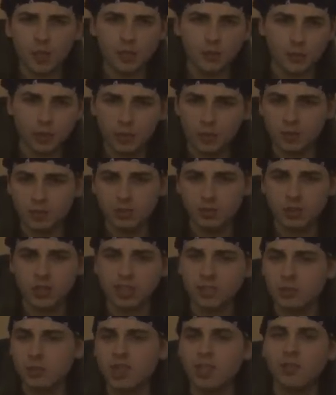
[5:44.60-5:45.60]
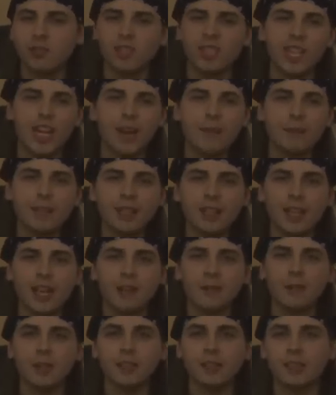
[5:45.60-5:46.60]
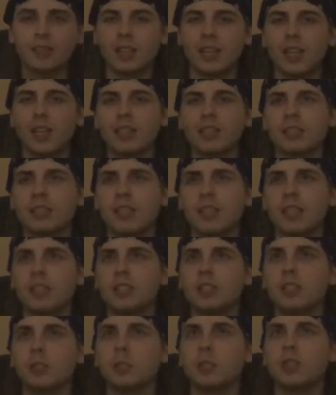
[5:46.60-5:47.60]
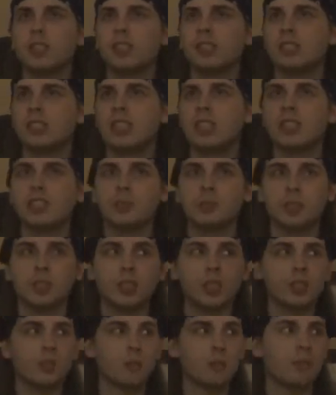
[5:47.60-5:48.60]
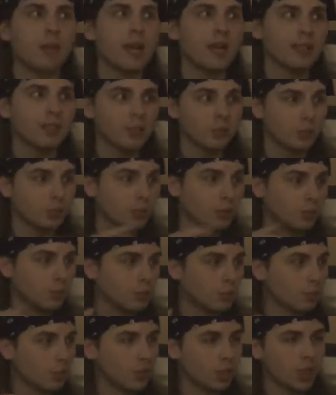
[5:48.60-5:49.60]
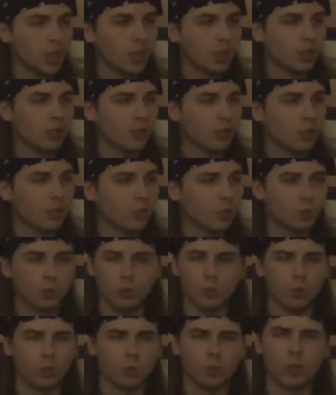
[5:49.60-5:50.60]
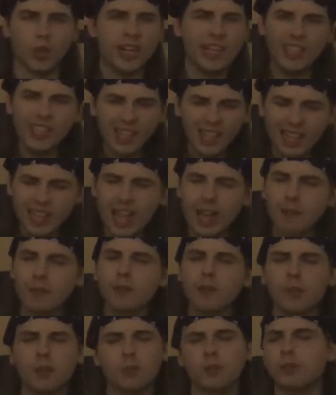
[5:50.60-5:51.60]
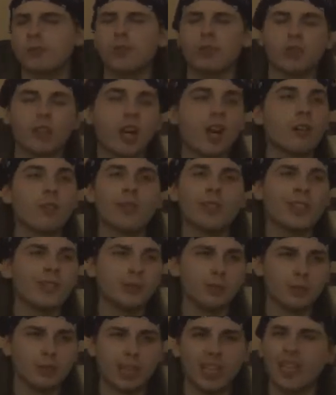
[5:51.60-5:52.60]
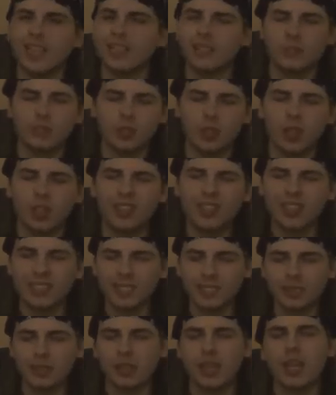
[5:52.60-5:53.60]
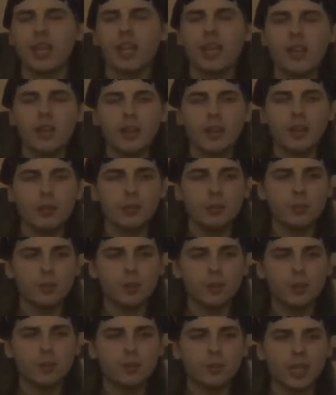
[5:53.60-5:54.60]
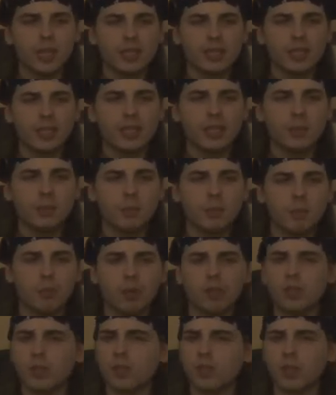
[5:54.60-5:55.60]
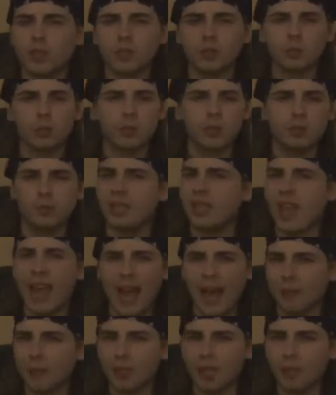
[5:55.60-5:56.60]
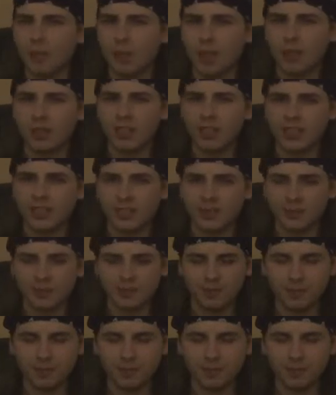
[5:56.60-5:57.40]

of you does believe in the afterlife, and then you would suddenly return back to regular life, or however you like to call it. Well, I think most of us wouldn't be happy about it.